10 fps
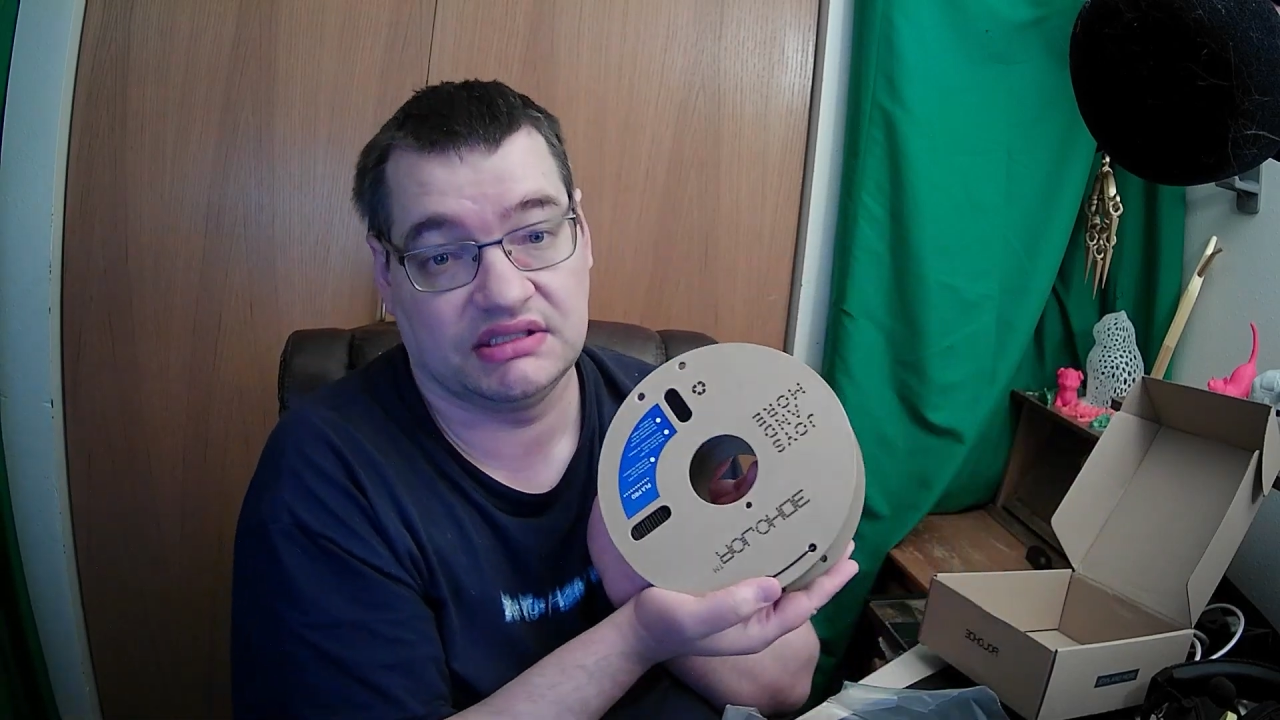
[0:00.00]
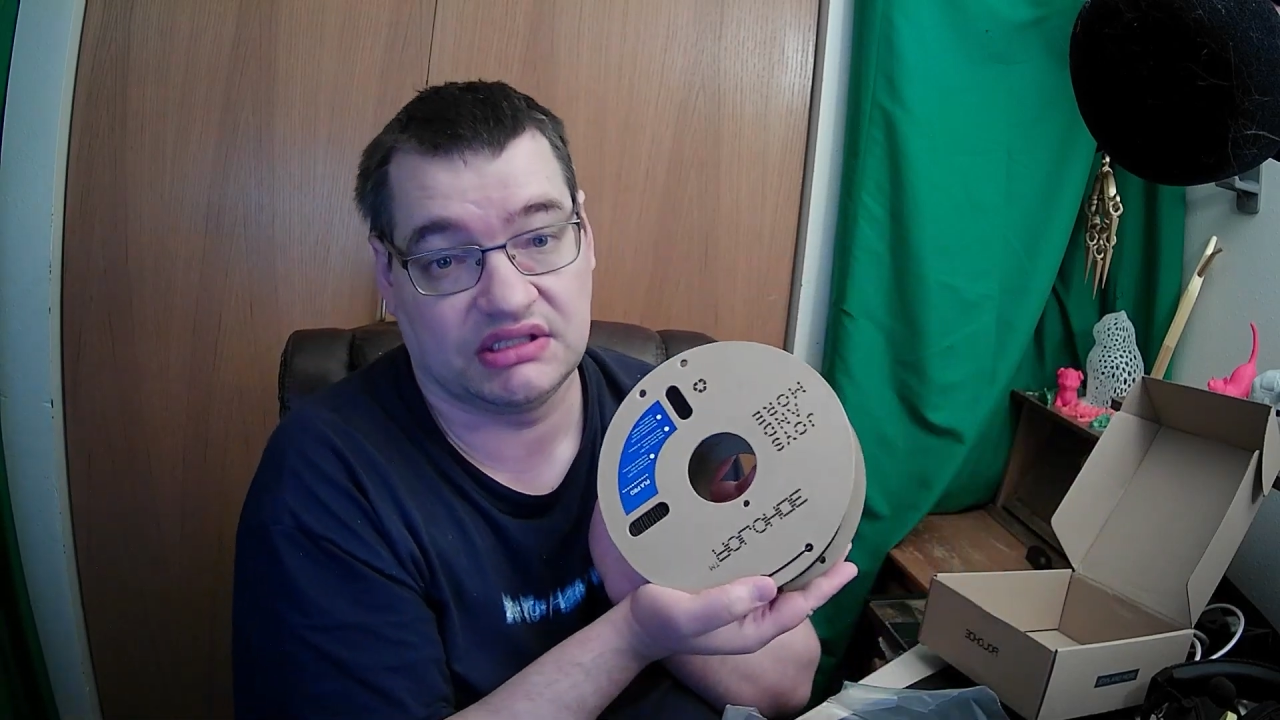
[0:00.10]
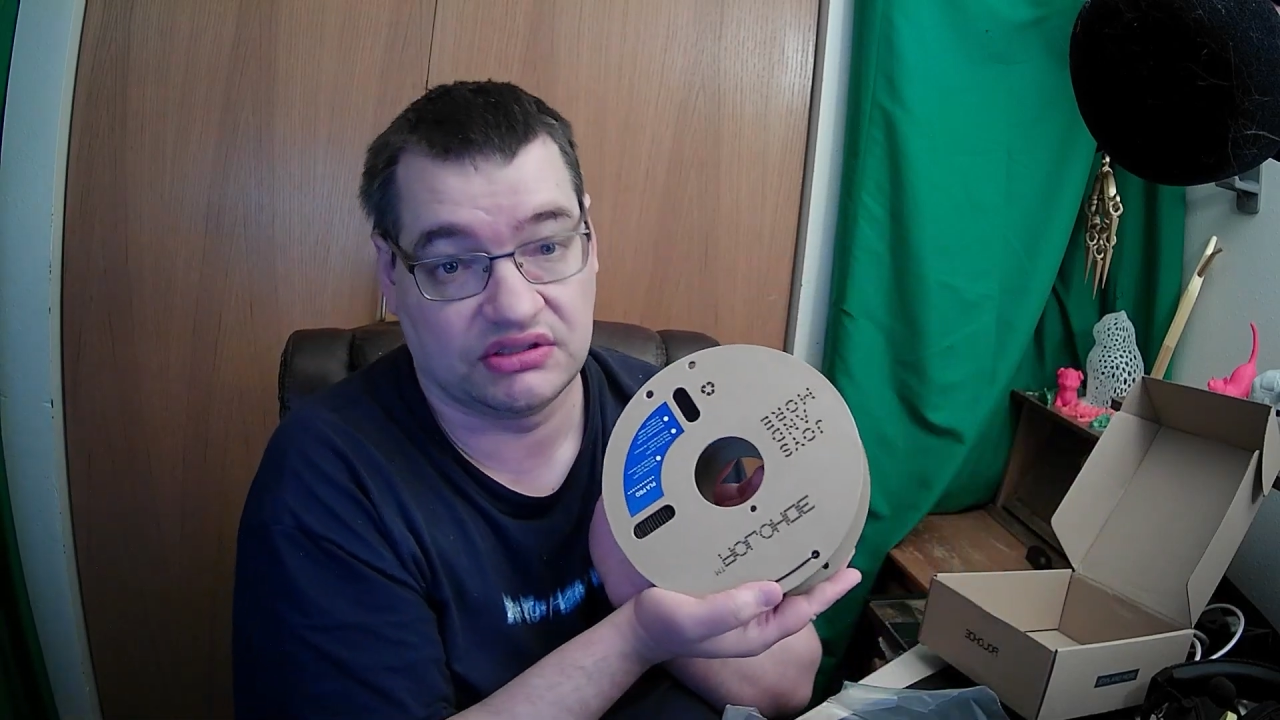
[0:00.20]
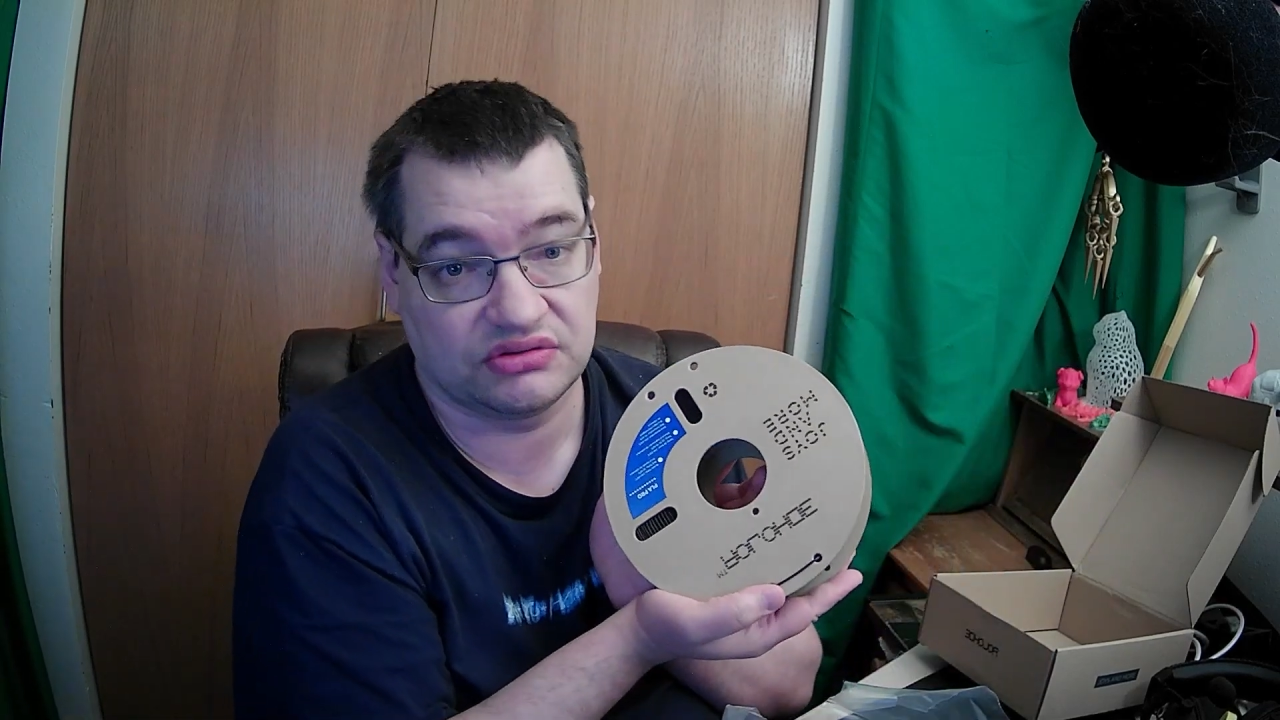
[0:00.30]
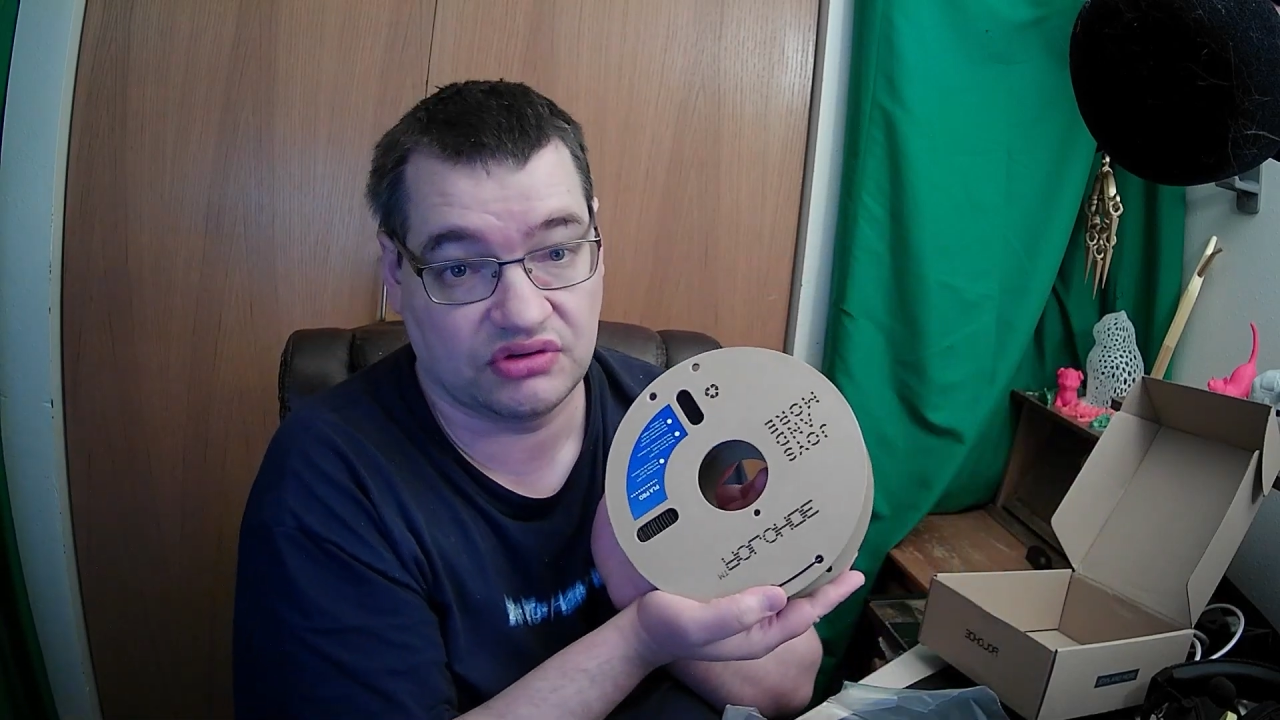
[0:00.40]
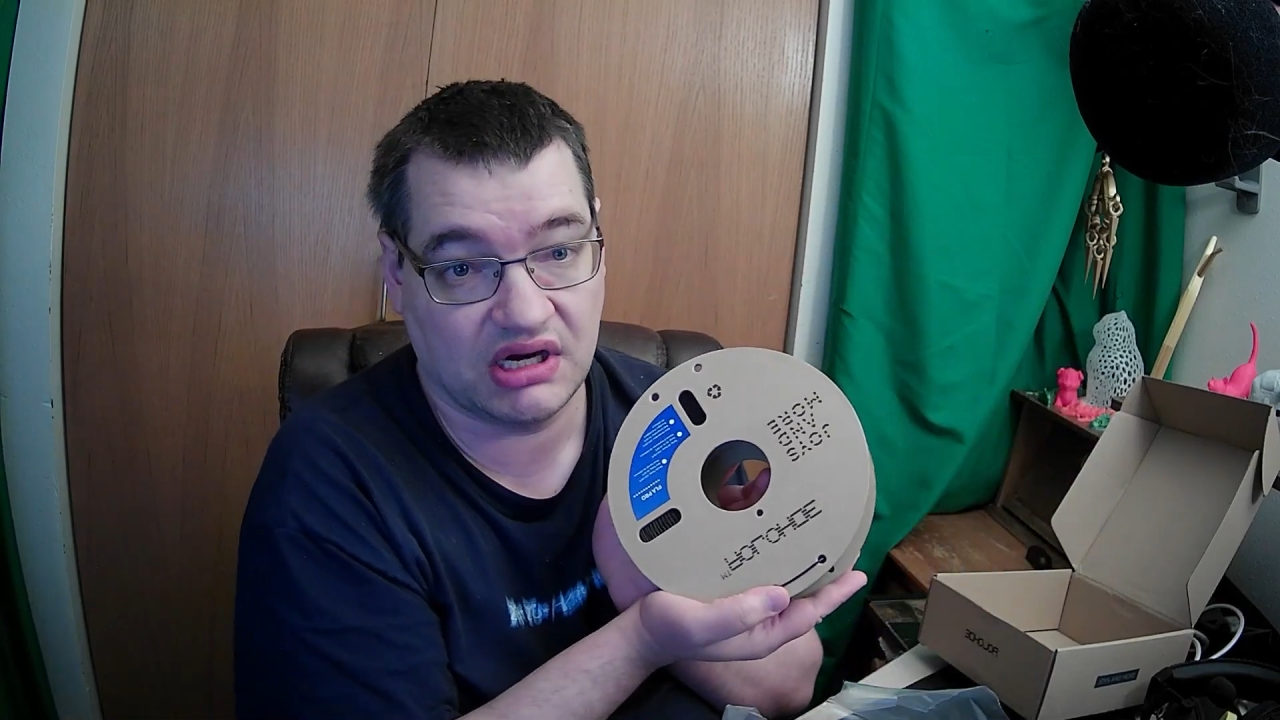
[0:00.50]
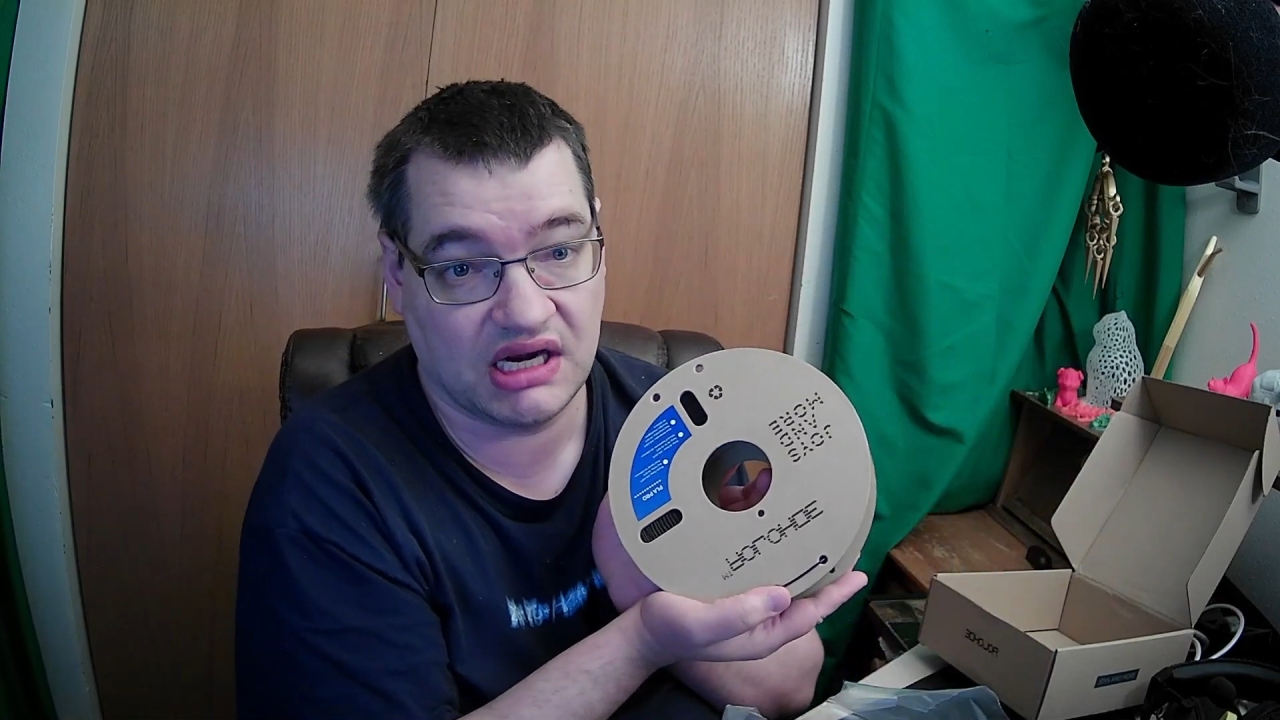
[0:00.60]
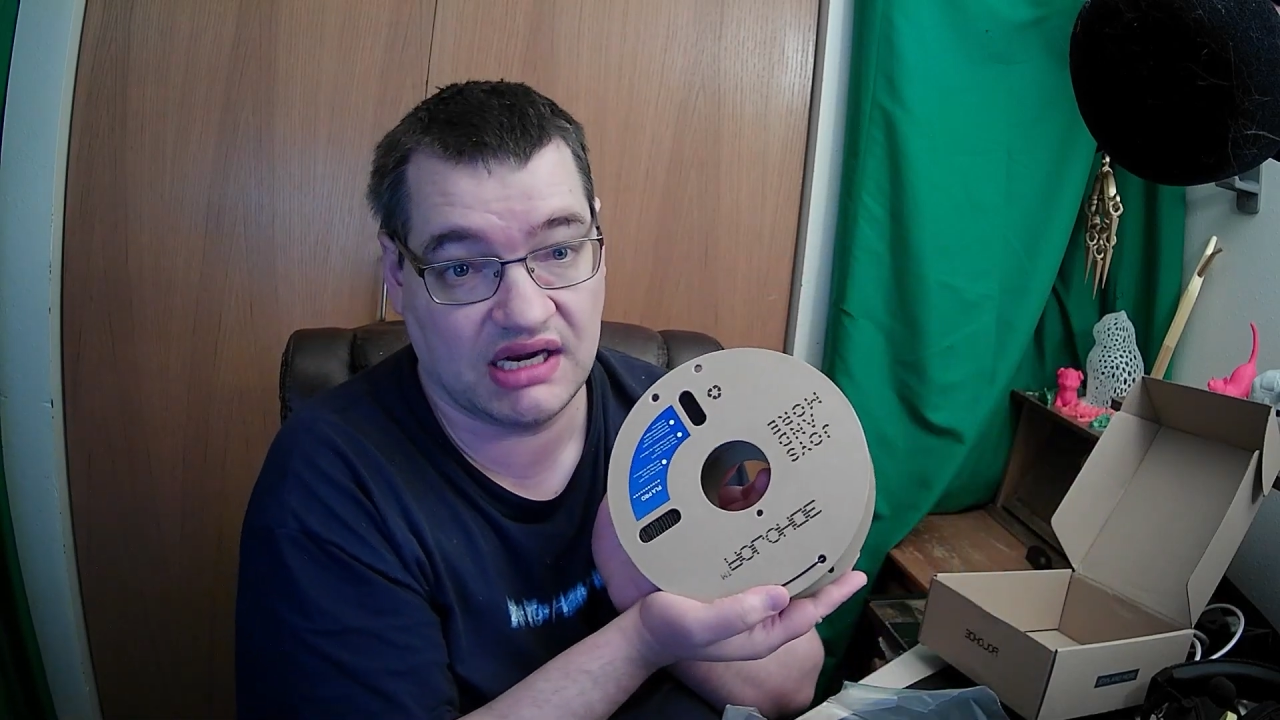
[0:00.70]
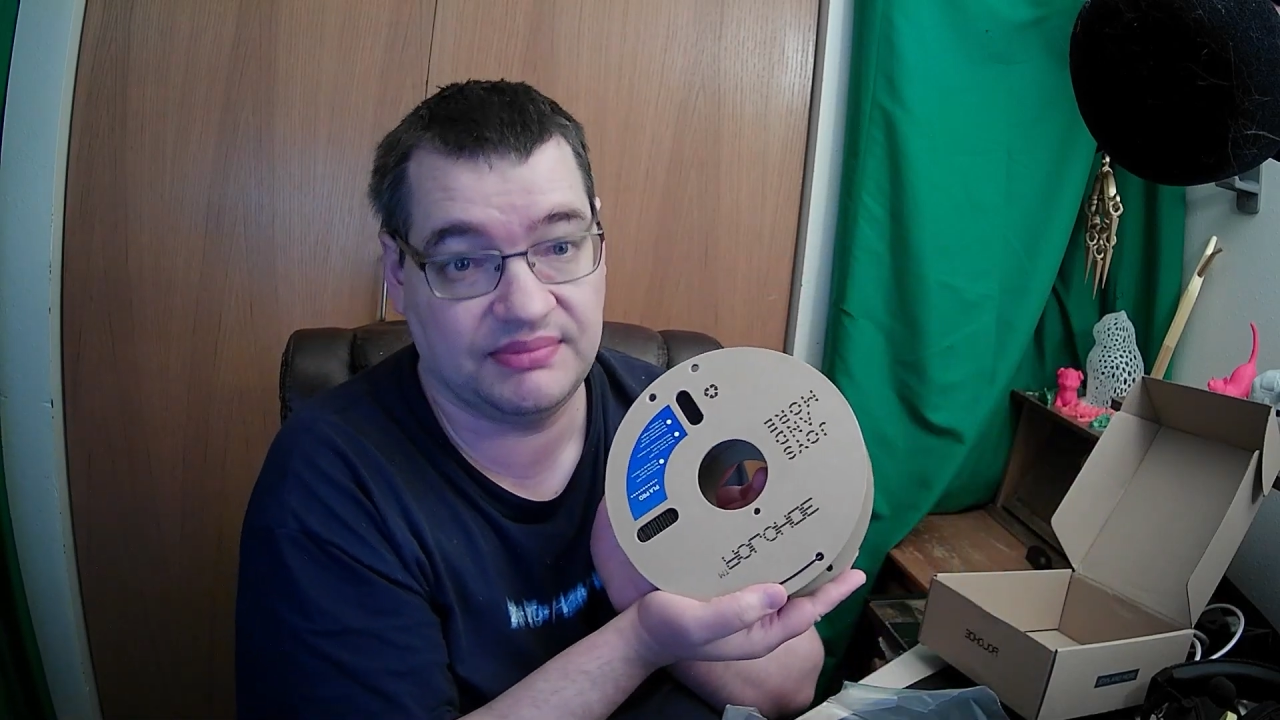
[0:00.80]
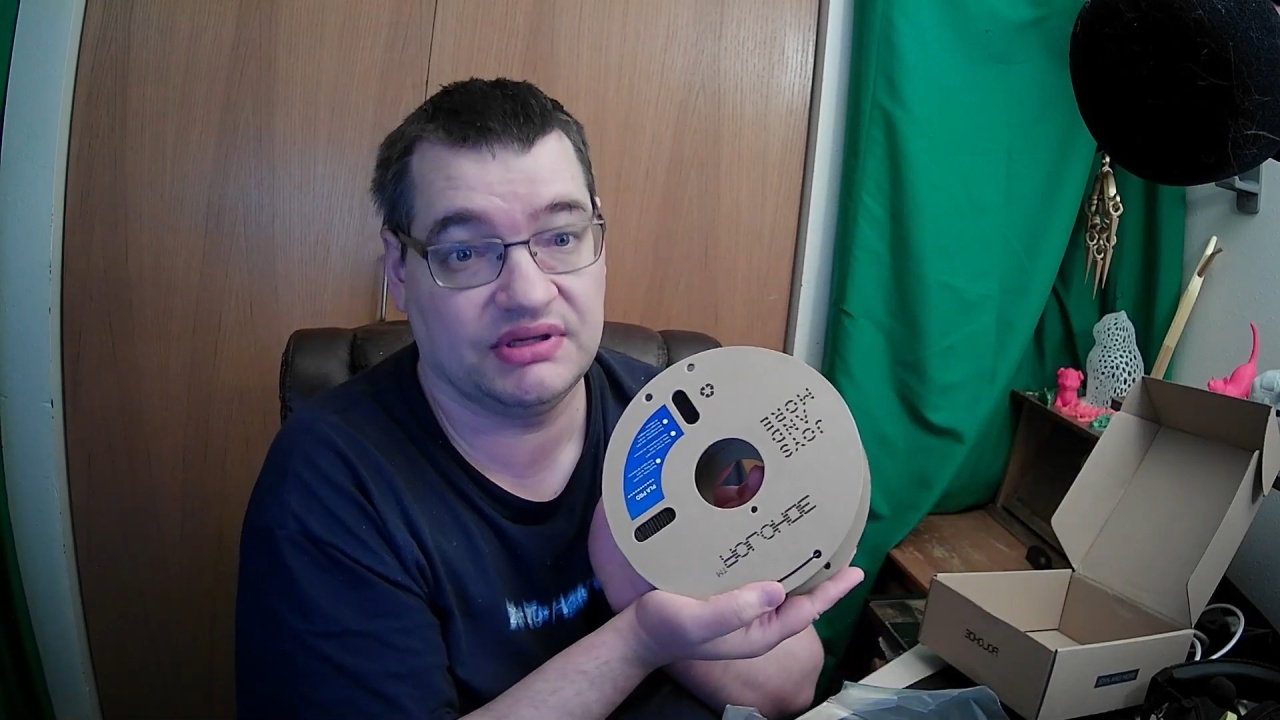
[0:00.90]

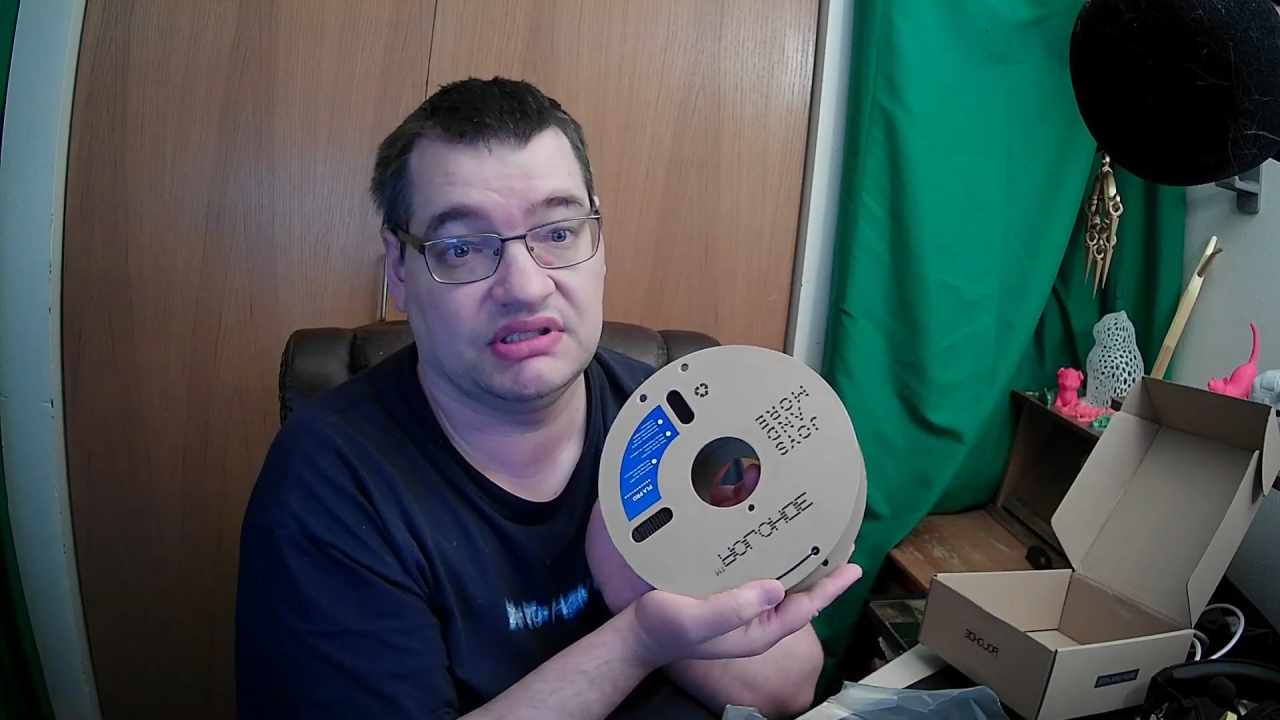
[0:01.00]
subscribe.